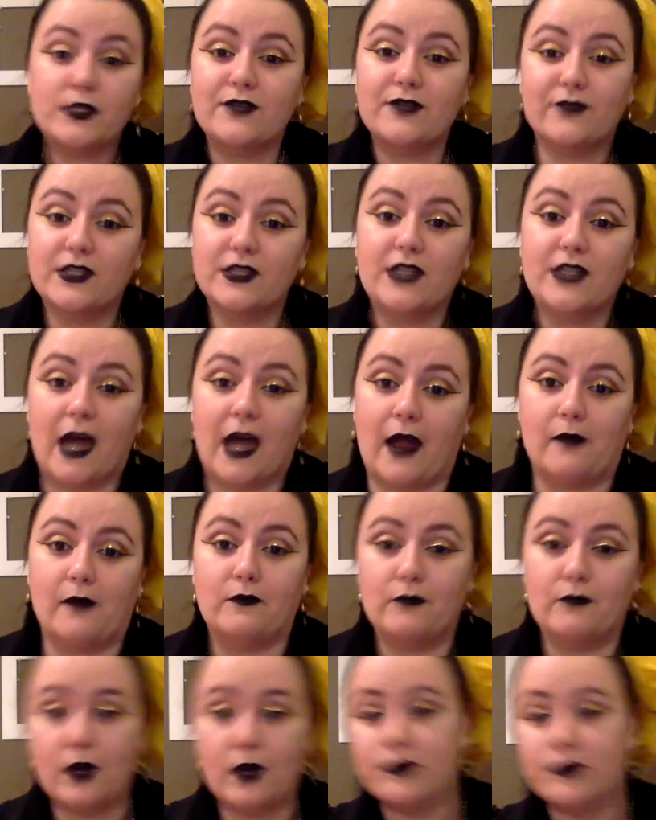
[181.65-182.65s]
of the time
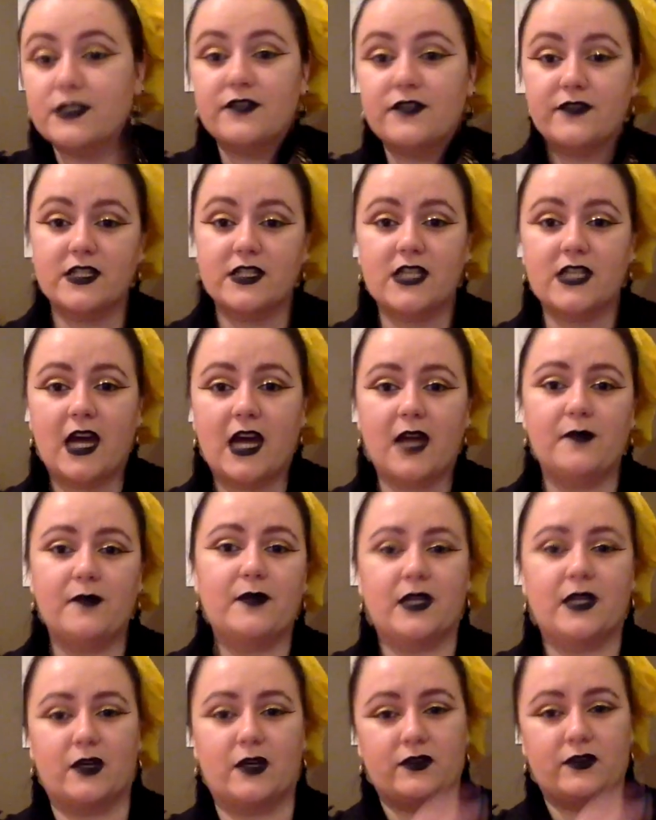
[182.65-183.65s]

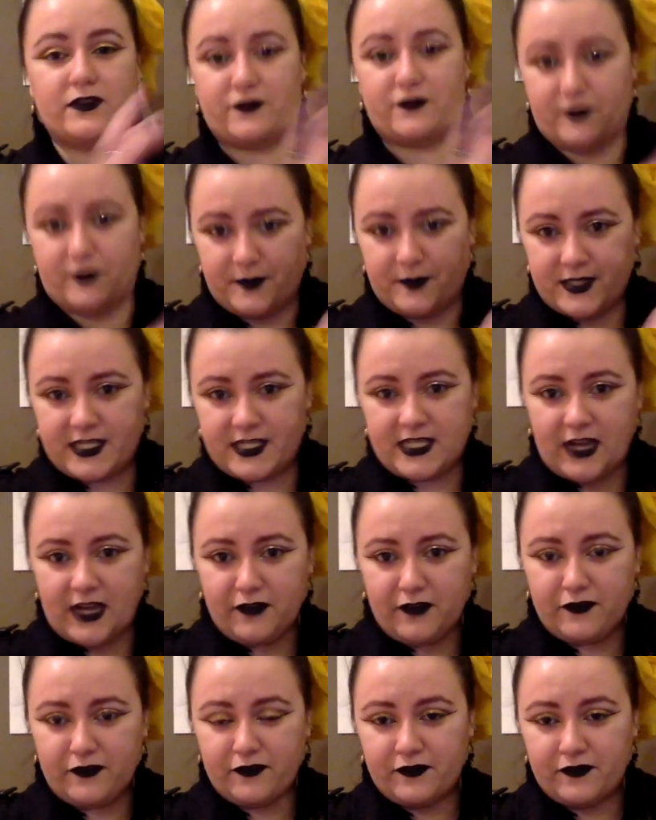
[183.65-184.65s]
it goes from
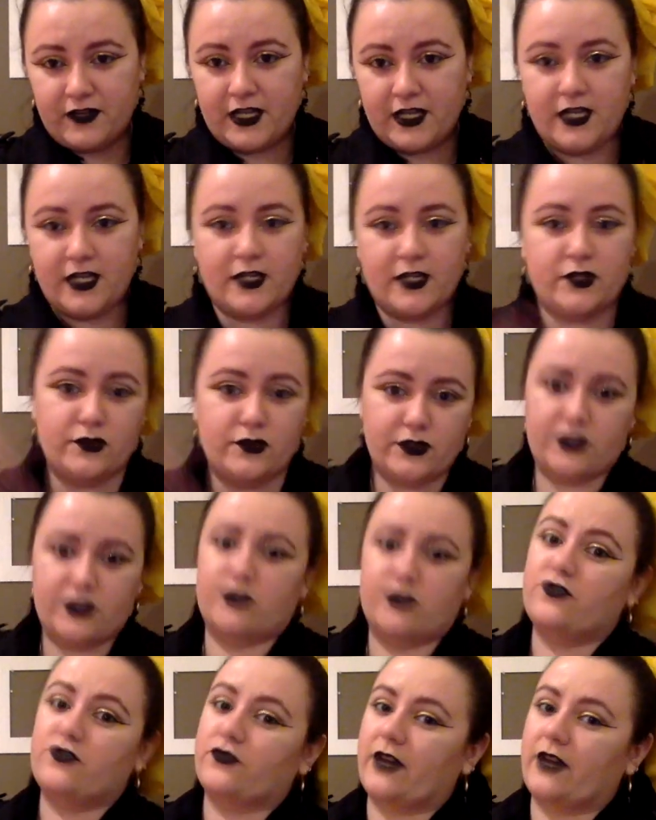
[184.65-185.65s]
stuff to
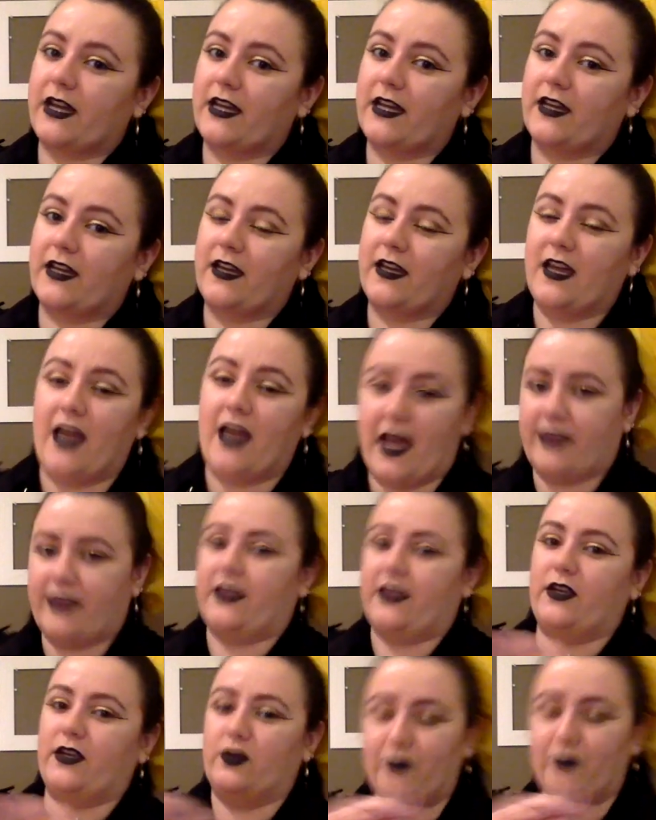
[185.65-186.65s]
string, and then
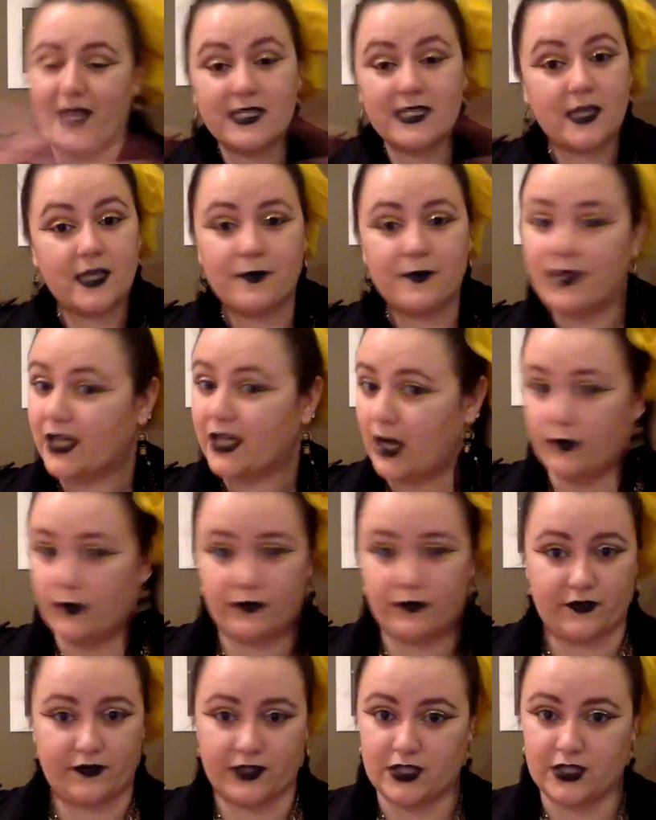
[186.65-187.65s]
you make something out of
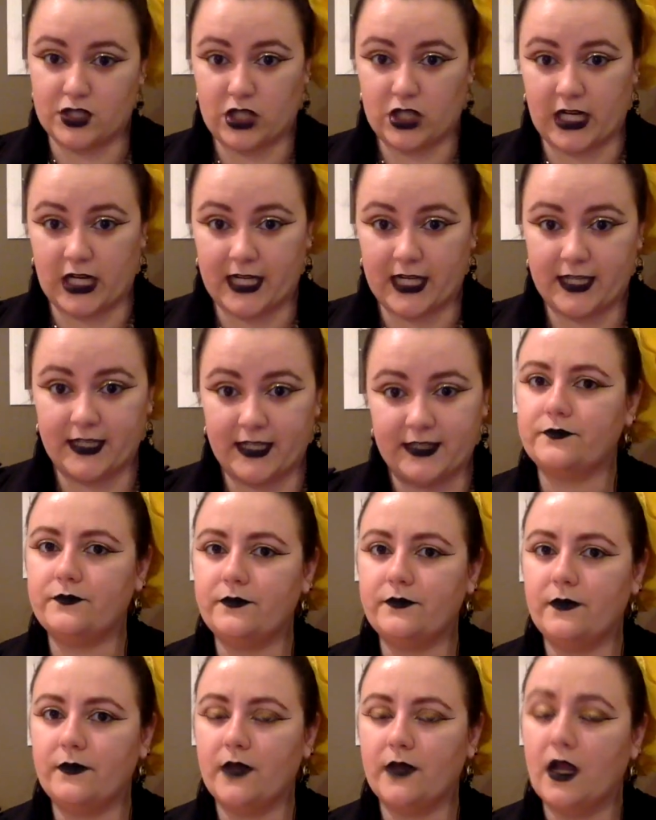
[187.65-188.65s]
the string.
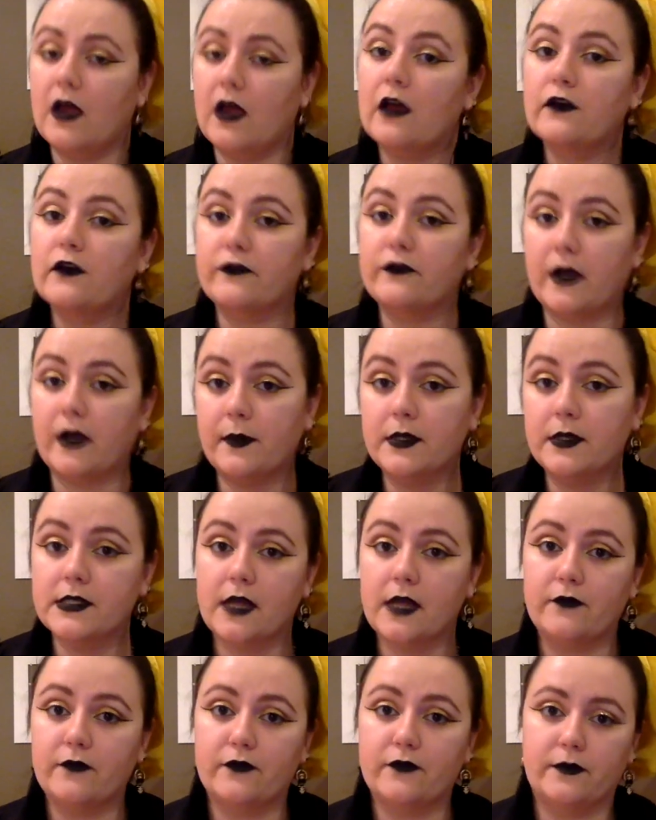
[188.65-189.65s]
Fibers
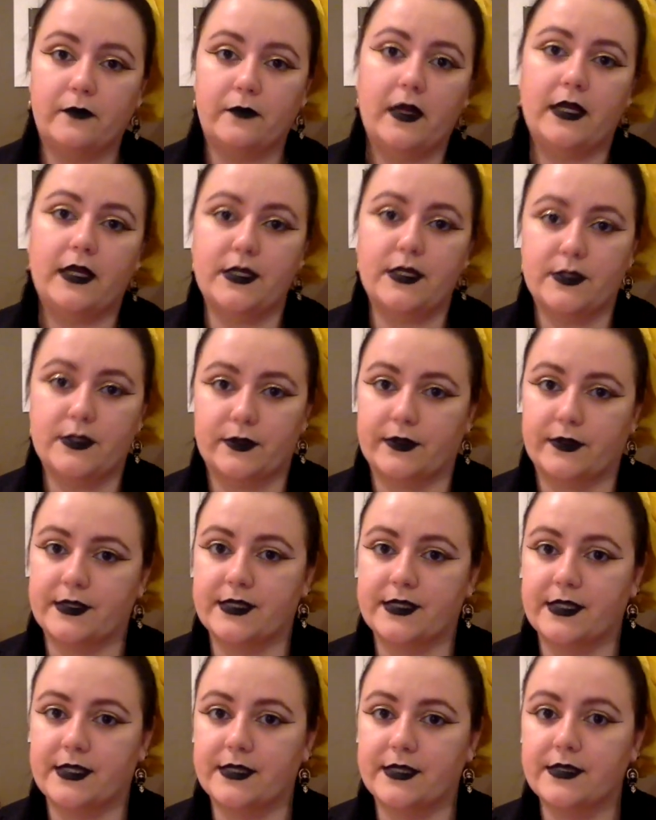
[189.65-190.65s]
come from many
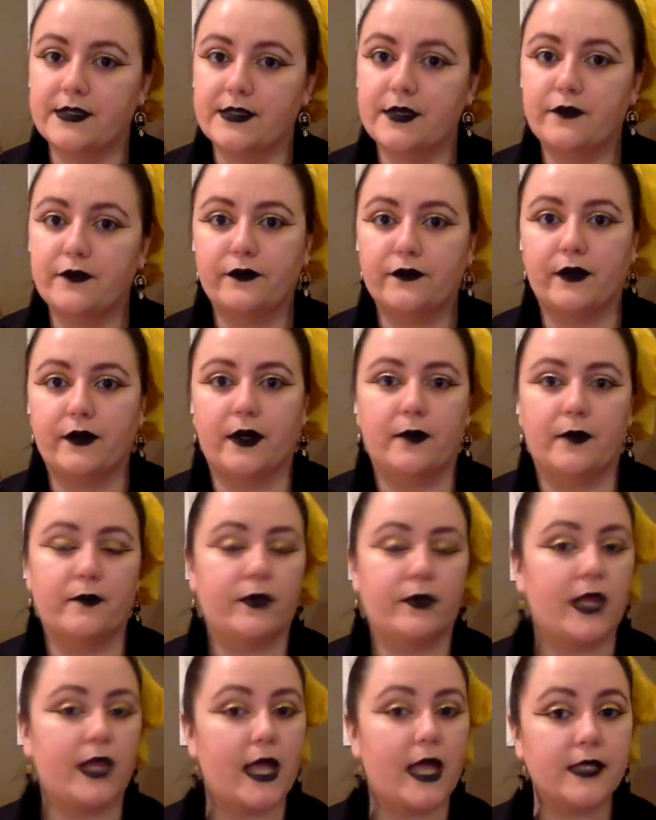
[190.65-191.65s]
sources, from
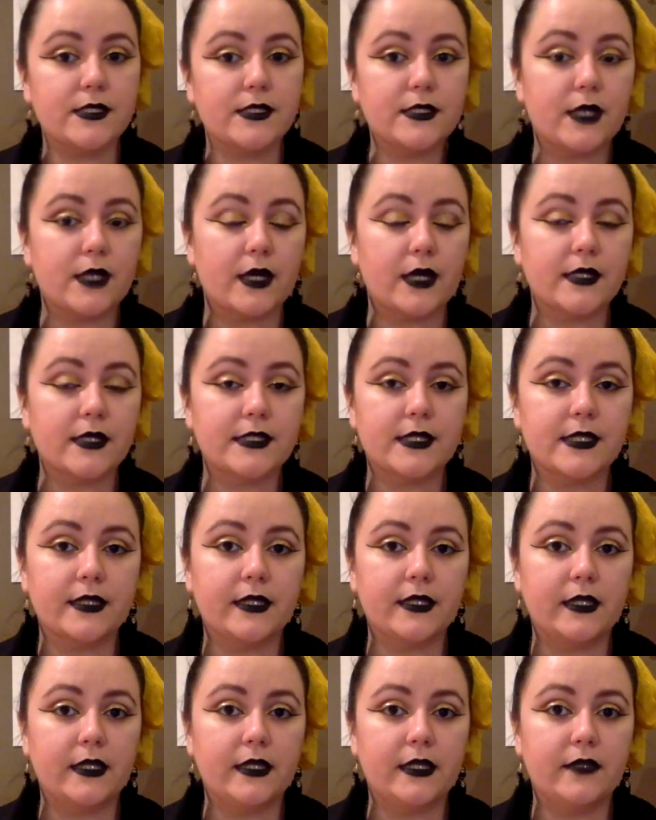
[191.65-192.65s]
plant stalks and
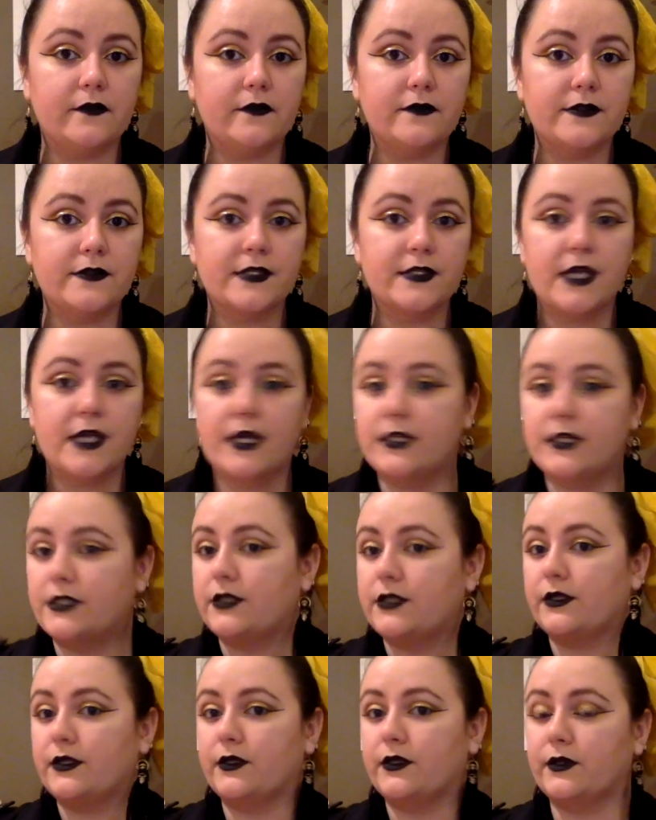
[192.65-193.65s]
leaves,
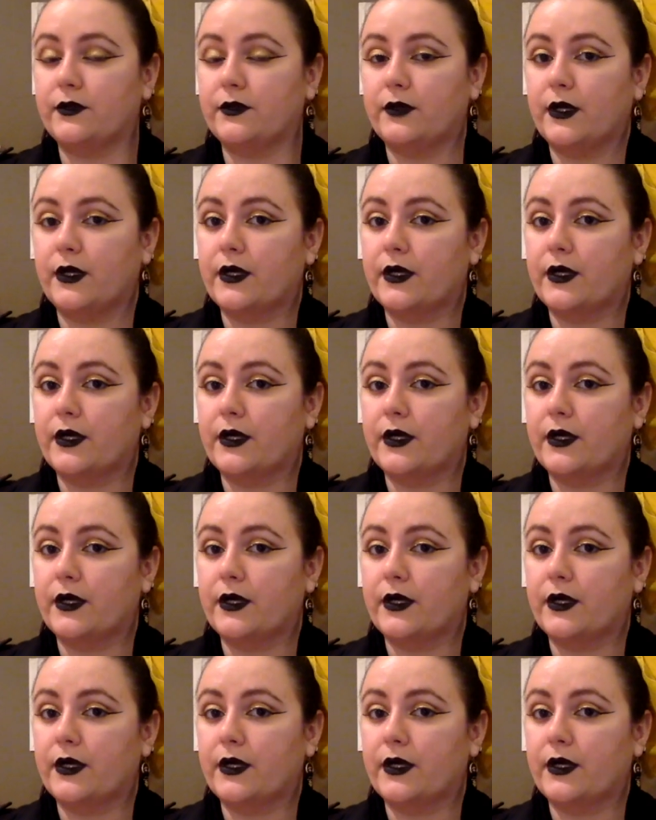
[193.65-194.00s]
to